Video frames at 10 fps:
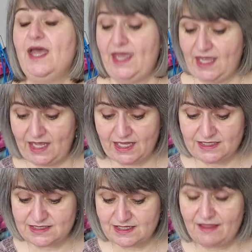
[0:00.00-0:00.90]

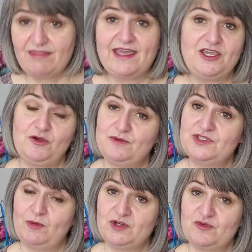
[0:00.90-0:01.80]
And thank you
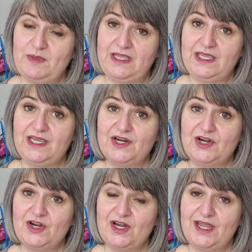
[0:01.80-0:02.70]
so much for being
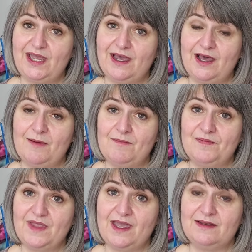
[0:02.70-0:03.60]
here
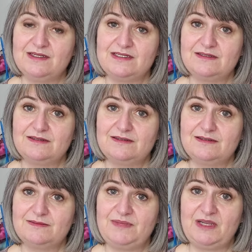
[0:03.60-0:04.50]
um, and
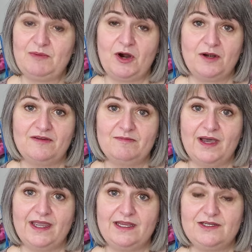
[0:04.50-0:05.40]
being part of
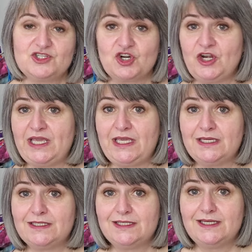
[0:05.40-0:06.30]
my journey